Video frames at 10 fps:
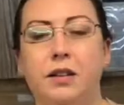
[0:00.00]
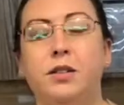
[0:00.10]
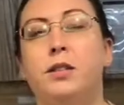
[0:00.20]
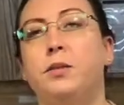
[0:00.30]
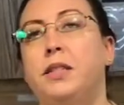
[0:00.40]

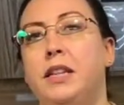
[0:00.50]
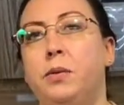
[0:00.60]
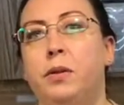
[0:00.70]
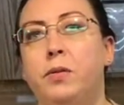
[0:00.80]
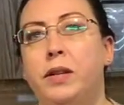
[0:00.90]
So today
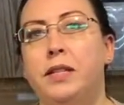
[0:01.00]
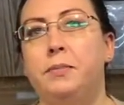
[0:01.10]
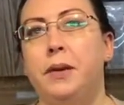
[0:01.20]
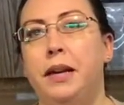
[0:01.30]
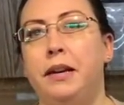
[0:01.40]
we're going to
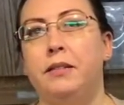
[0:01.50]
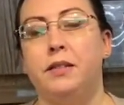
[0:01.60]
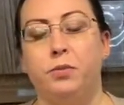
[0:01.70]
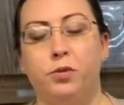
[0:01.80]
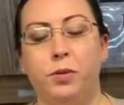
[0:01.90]
make
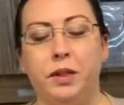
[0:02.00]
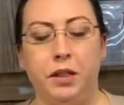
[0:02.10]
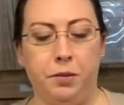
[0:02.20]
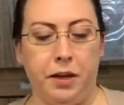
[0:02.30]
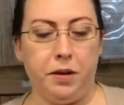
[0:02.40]
some really
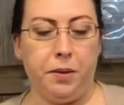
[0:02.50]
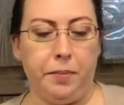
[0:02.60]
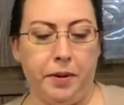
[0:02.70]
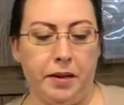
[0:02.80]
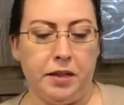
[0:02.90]
great
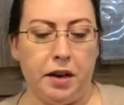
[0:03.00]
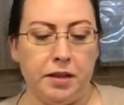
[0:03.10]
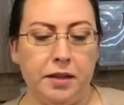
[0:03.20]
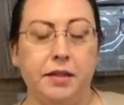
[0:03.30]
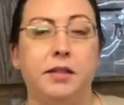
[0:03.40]
cranberry sauce.
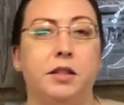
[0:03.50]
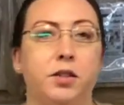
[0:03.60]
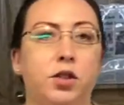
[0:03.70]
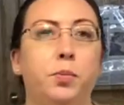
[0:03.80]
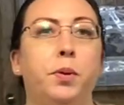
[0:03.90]
This is a
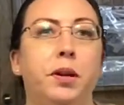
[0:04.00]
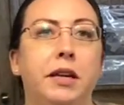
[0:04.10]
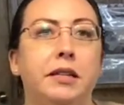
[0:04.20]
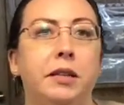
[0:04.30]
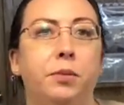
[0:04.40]
super
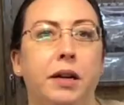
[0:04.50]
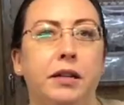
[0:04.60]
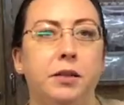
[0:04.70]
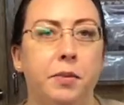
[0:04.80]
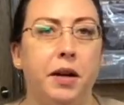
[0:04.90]
easy way
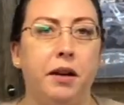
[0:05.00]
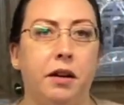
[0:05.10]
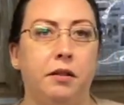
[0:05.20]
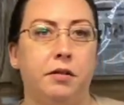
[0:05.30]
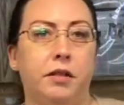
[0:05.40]
to make
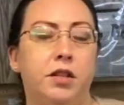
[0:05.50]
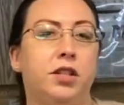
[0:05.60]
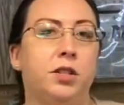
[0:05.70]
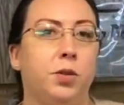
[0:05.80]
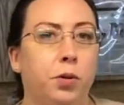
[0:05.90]

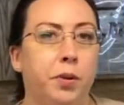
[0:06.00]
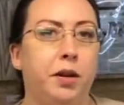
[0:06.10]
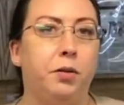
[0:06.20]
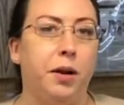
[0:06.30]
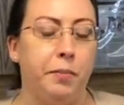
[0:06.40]
delicious homemade
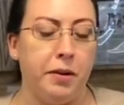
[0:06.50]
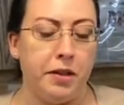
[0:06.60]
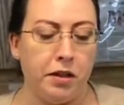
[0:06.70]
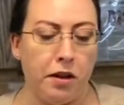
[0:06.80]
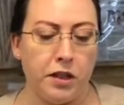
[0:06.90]
cranberry
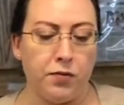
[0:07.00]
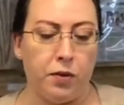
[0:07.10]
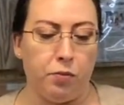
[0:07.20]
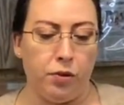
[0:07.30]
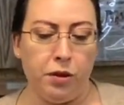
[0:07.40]
sauce from
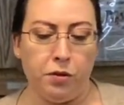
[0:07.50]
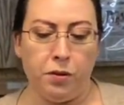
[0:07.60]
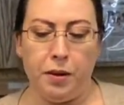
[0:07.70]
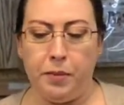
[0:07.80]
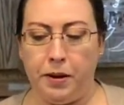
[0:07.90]
real
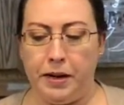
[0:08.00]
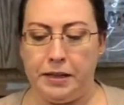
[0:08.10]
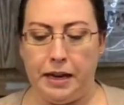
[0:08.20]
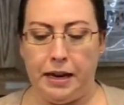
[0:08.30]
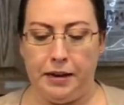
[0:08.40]
cranberries
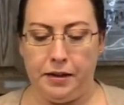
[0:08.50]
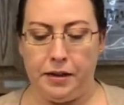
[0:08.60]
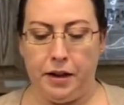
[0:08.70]
and